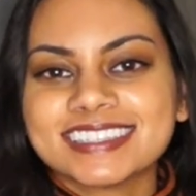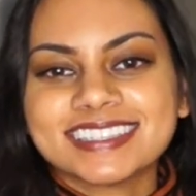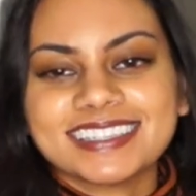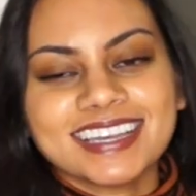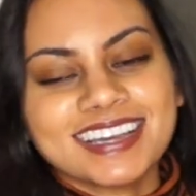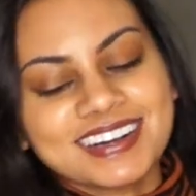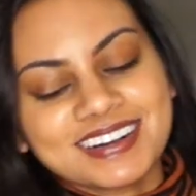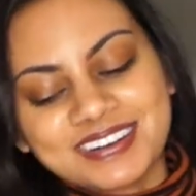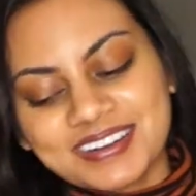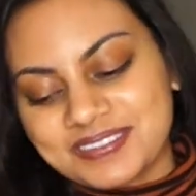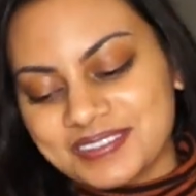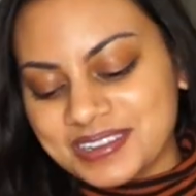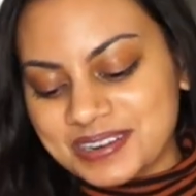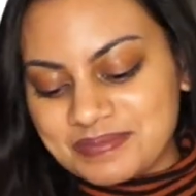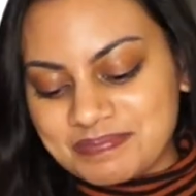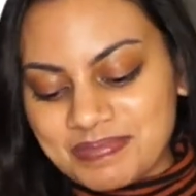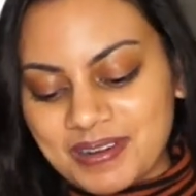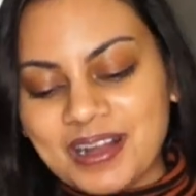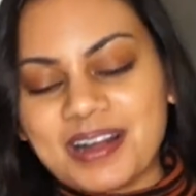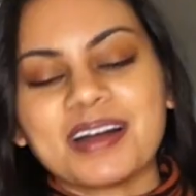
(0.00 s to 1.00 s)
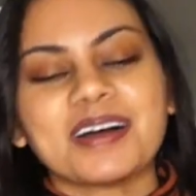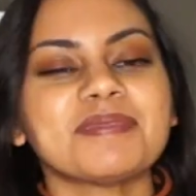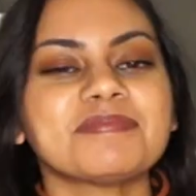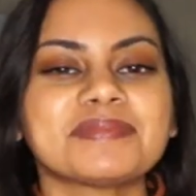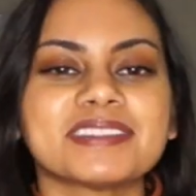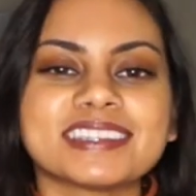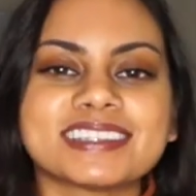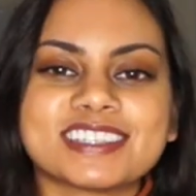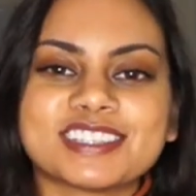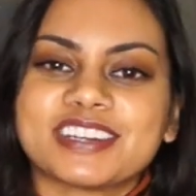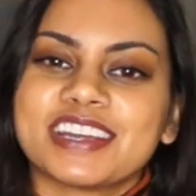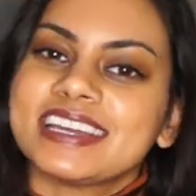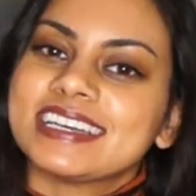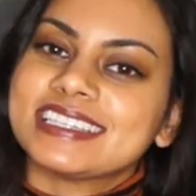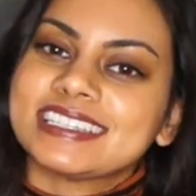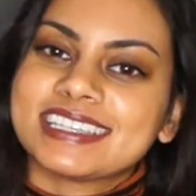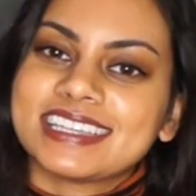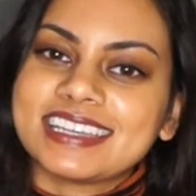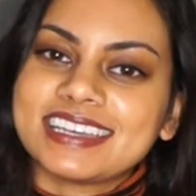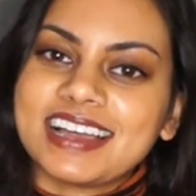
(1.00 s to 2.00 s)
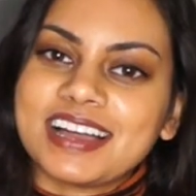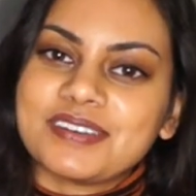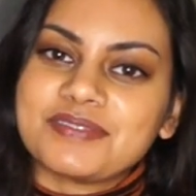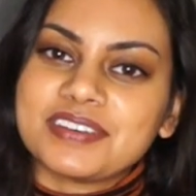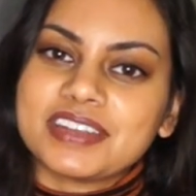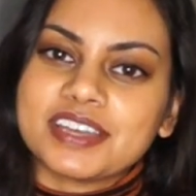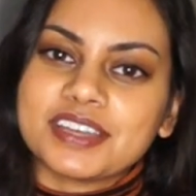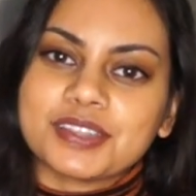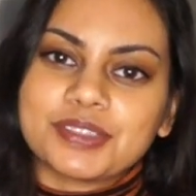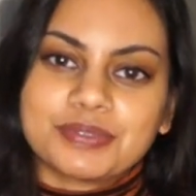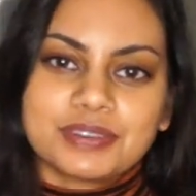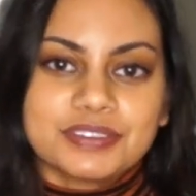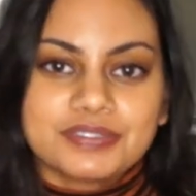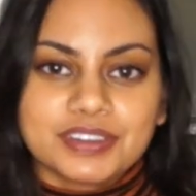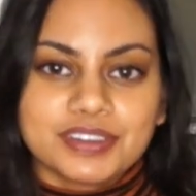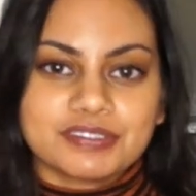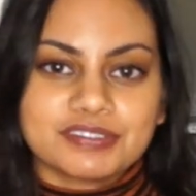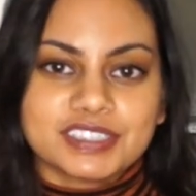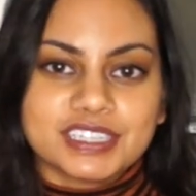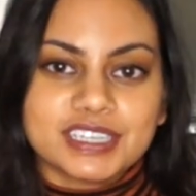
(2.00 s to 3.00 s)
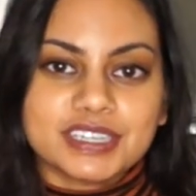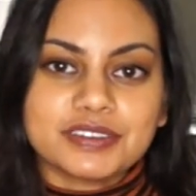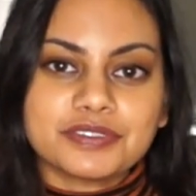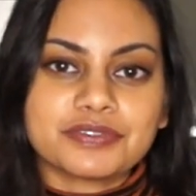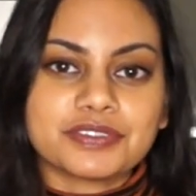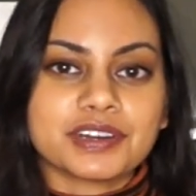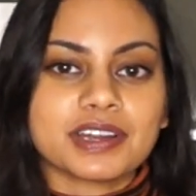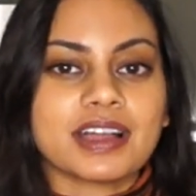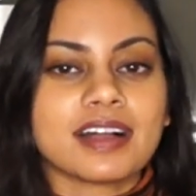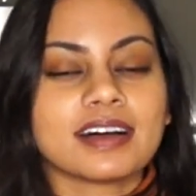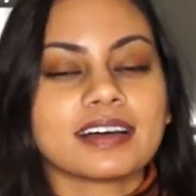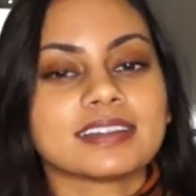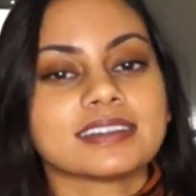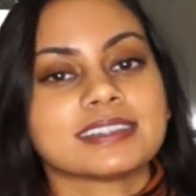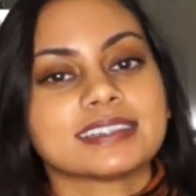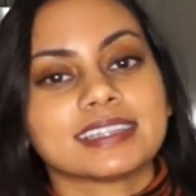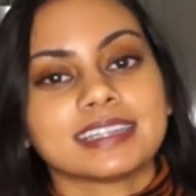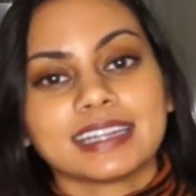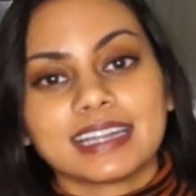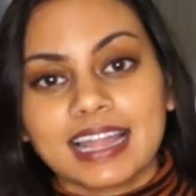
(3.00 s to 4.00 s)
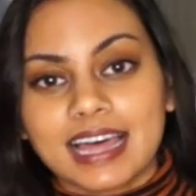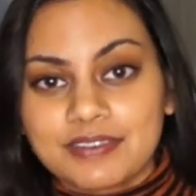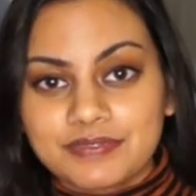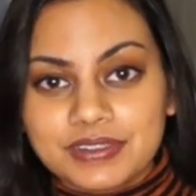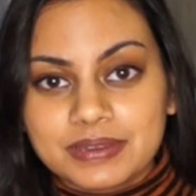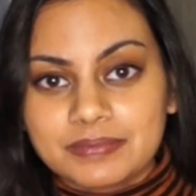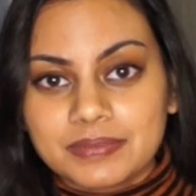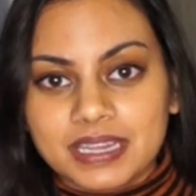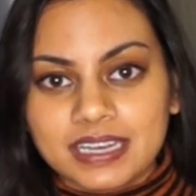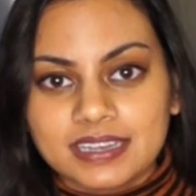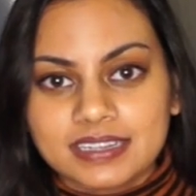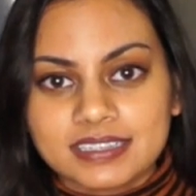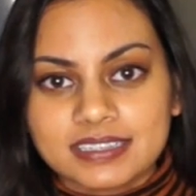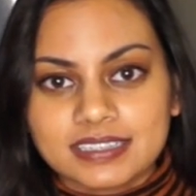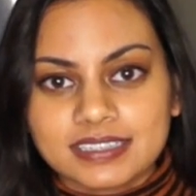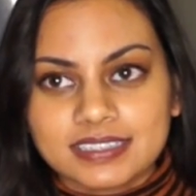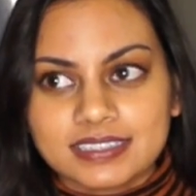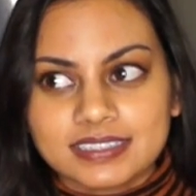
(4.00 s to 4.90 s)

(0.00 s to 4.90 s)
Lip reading: so I'm gonna pop this tray into the oven at 350 for 11 minutes.